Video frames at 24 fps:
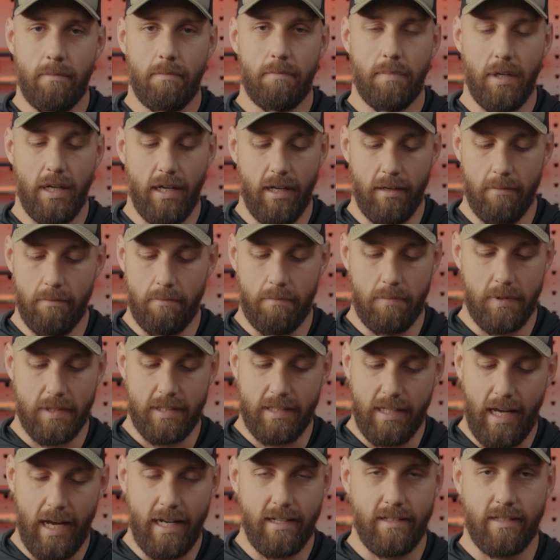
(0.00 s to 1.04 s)
but
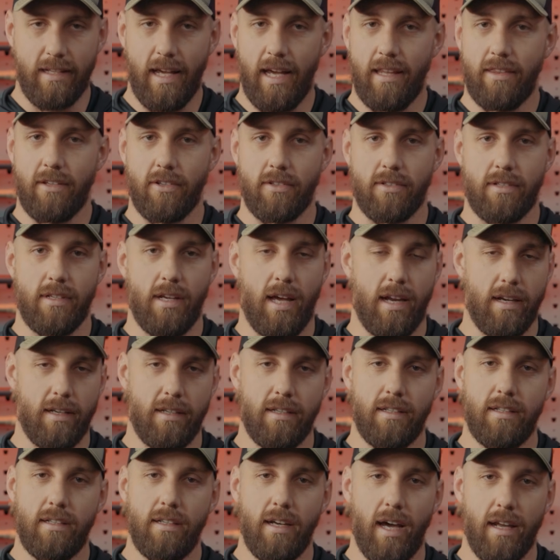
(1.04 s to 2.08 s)
besides that, there's not
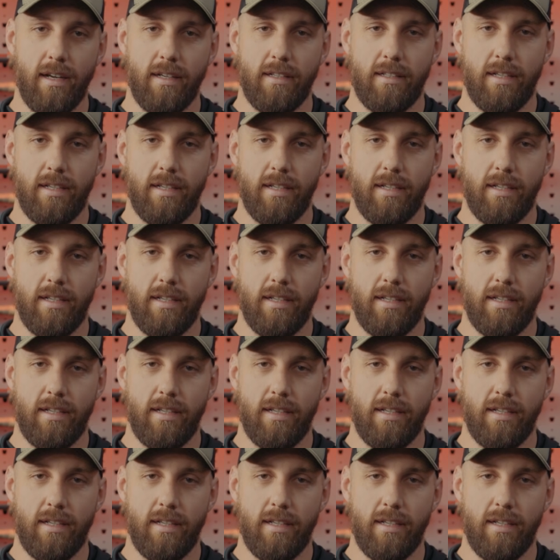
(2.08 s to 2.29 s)
a